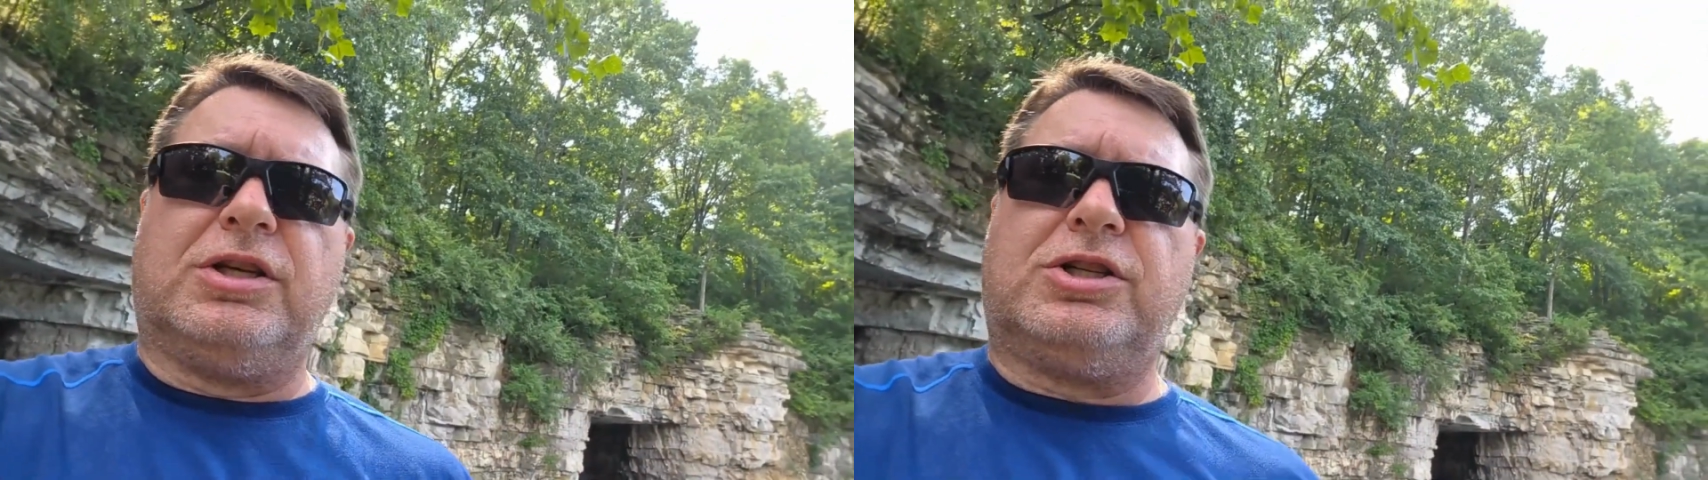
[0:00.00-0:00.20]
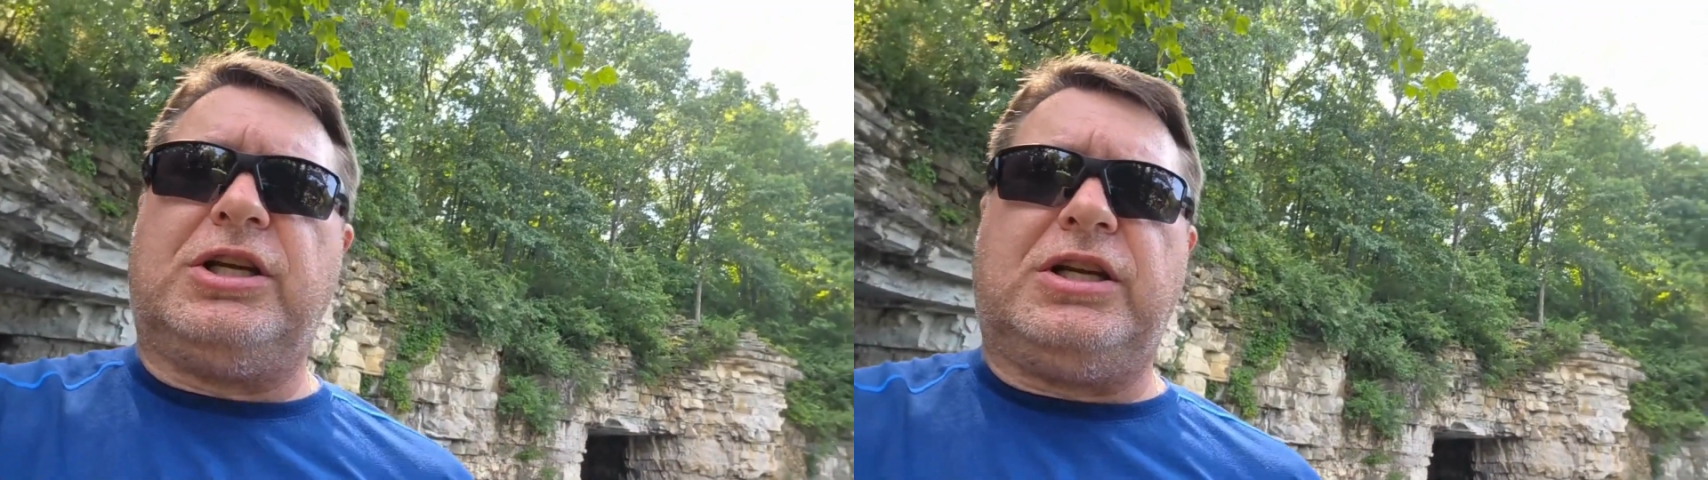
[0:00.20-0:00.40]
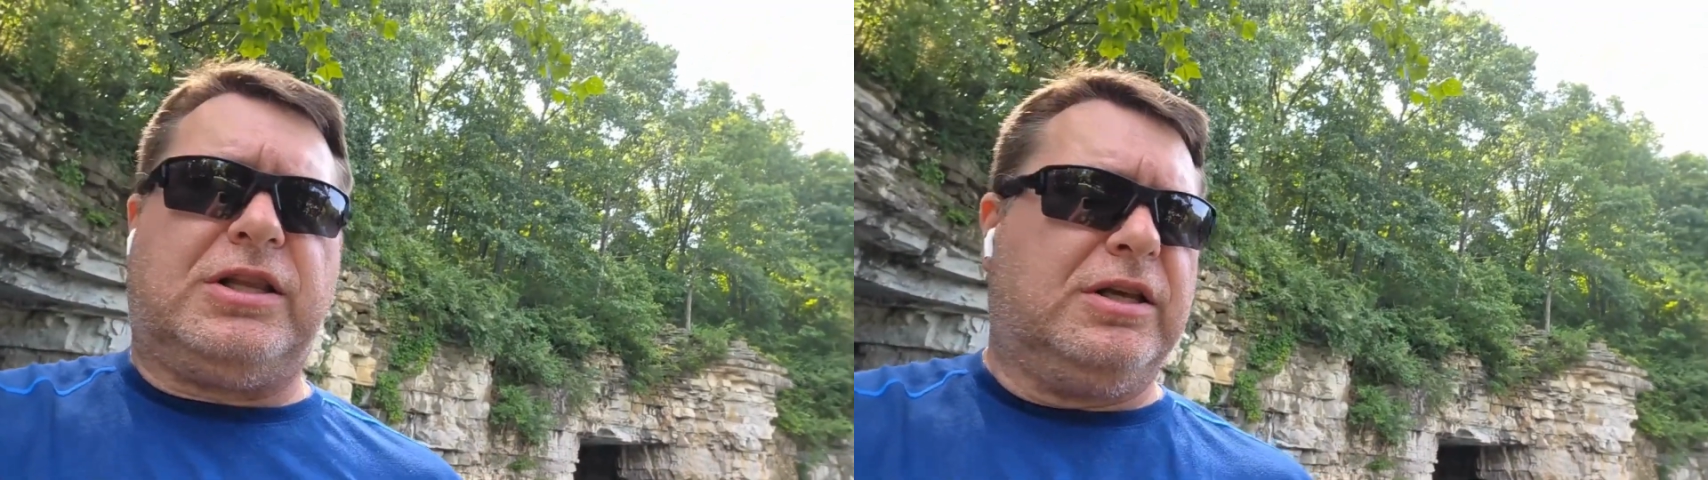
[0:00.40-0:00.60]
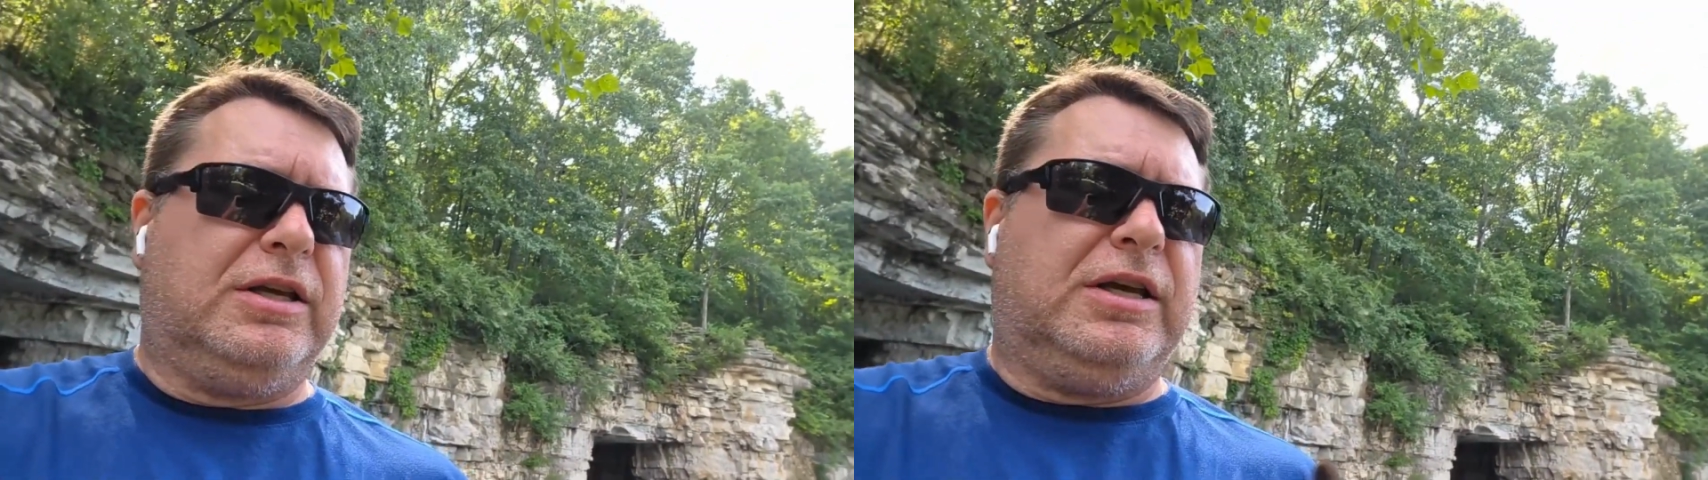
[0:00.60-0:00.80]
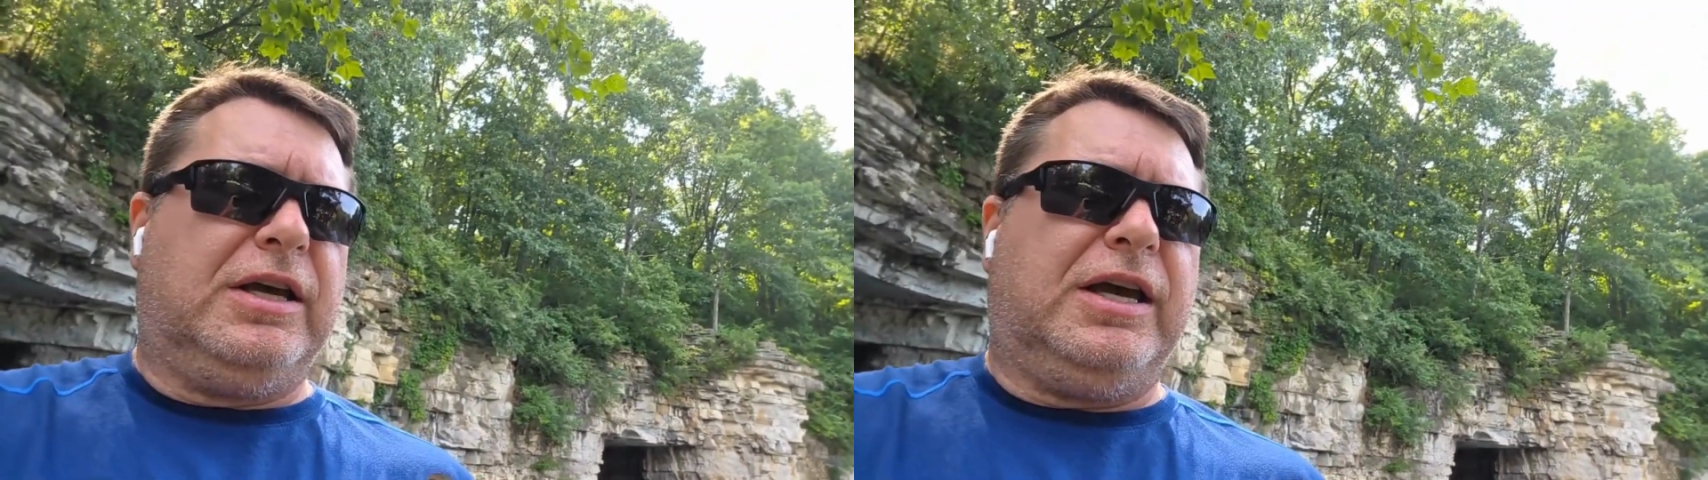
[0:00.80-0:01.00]
sheath
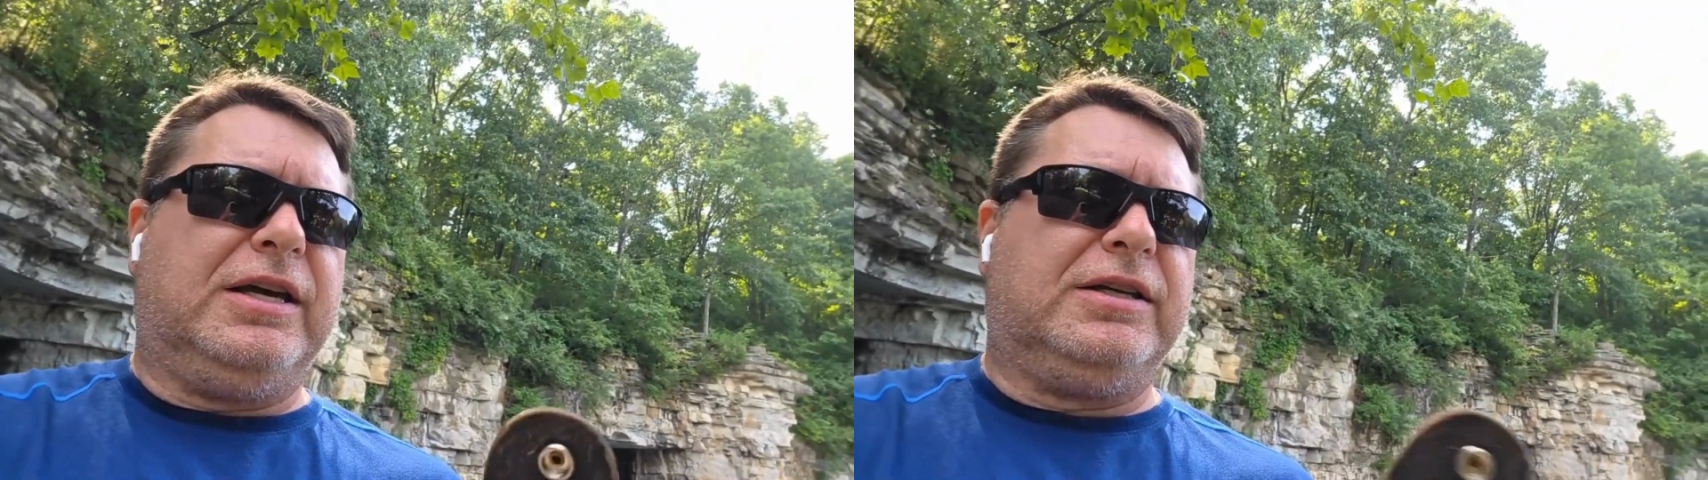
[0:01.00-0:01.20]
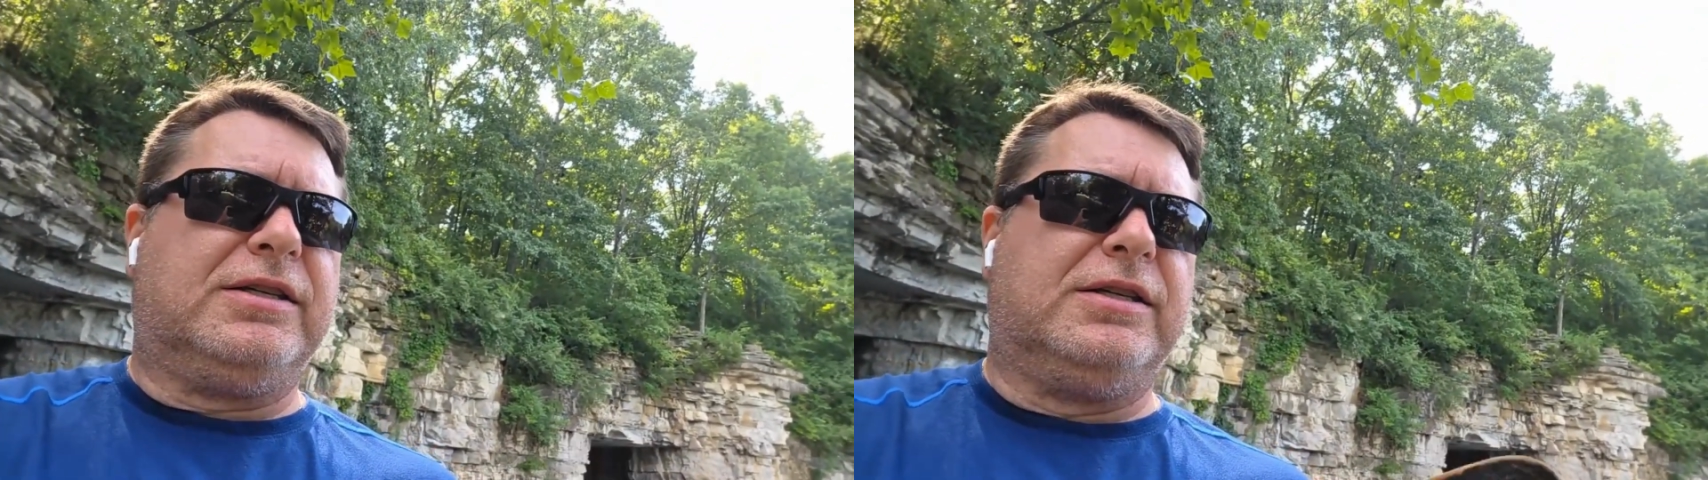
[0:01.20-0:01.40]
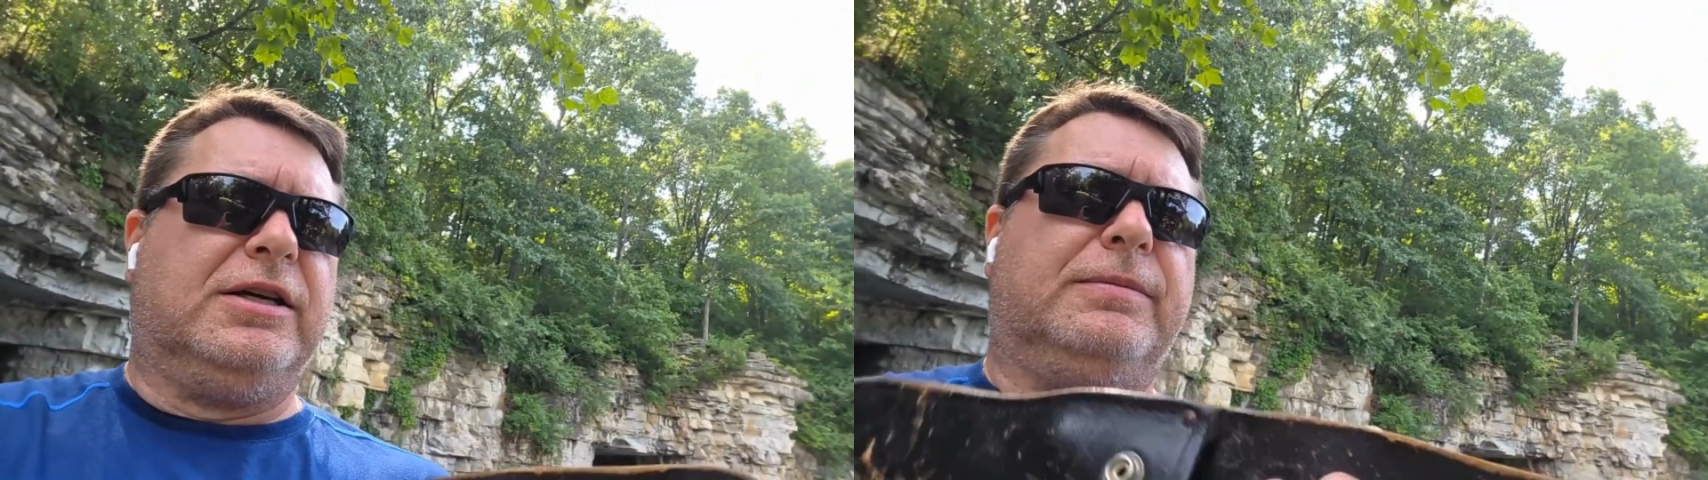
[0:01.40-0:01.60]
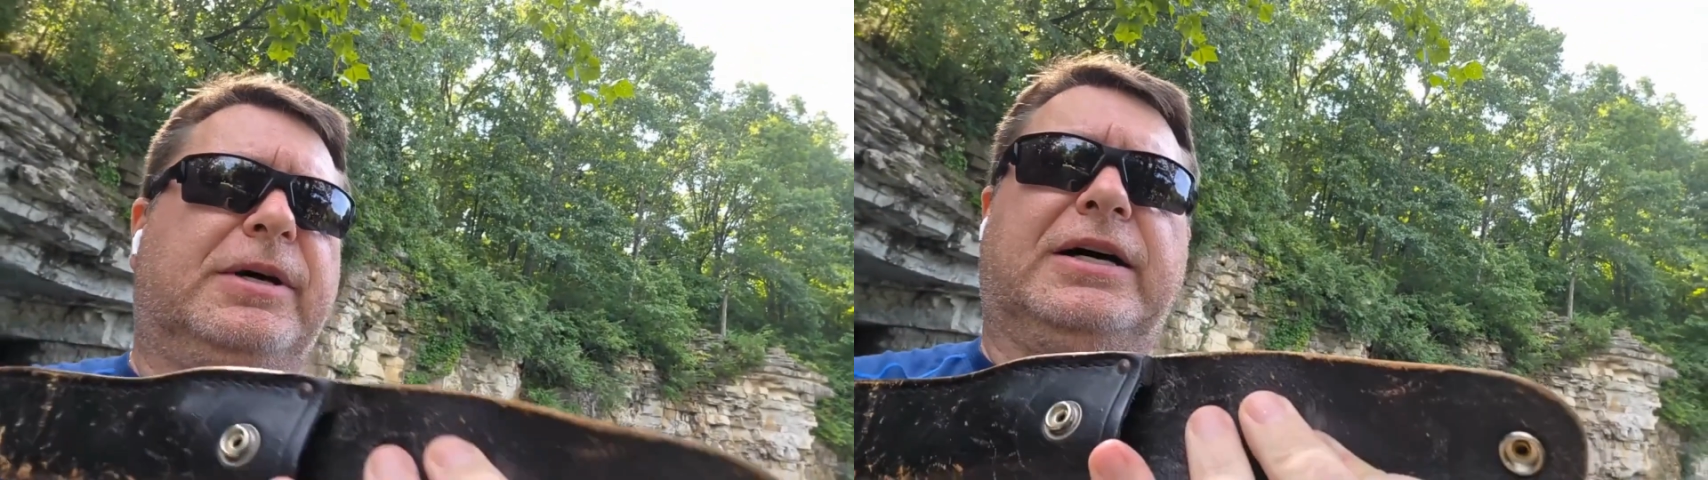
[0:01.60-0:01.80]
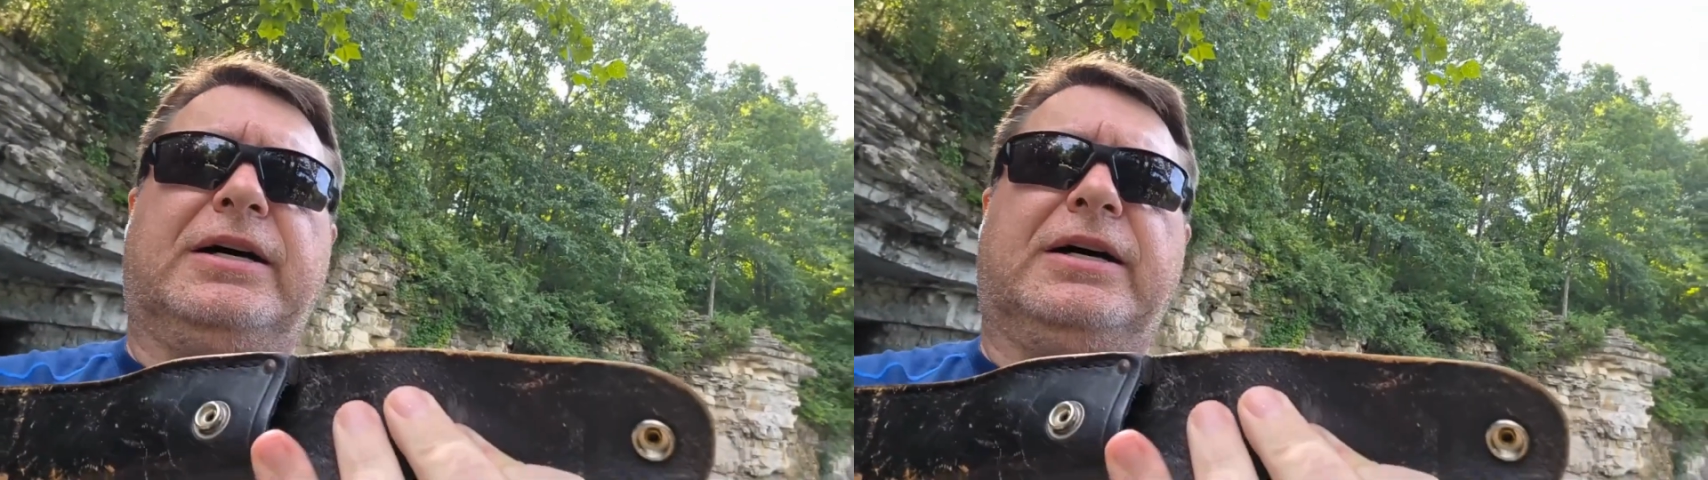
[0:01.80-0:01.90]
has some,